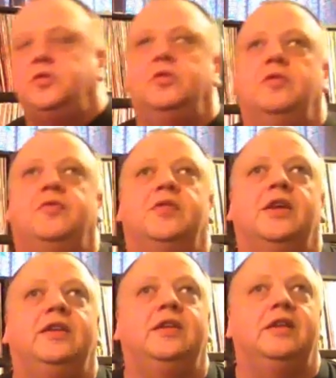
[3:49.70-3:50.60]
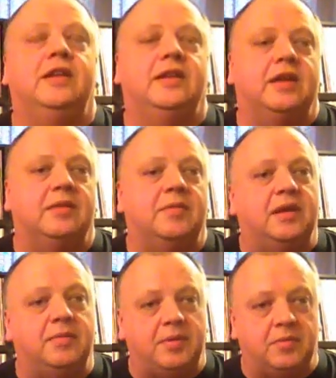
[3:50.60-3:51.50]
two for 1980, and
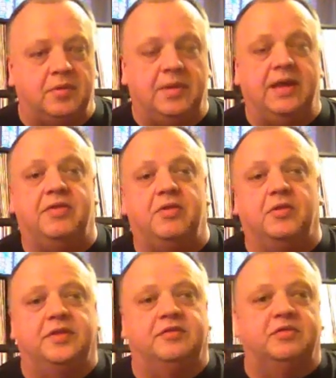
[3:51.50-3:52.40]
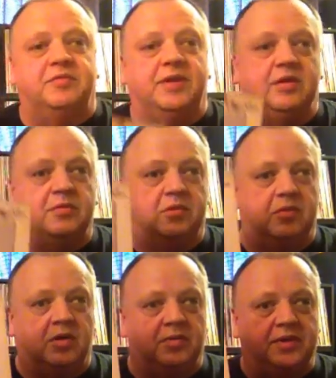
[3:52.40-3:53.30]
many people may have thought this was my number
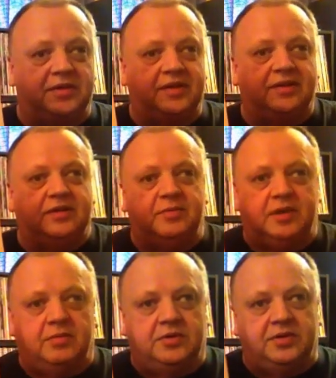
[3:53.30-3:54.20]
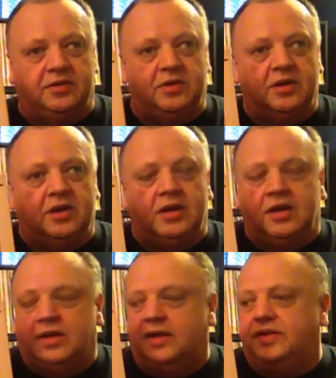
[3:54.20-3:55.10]
one, but it's actually my number two.
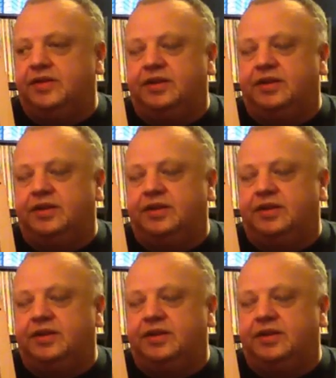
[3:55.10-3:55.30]
This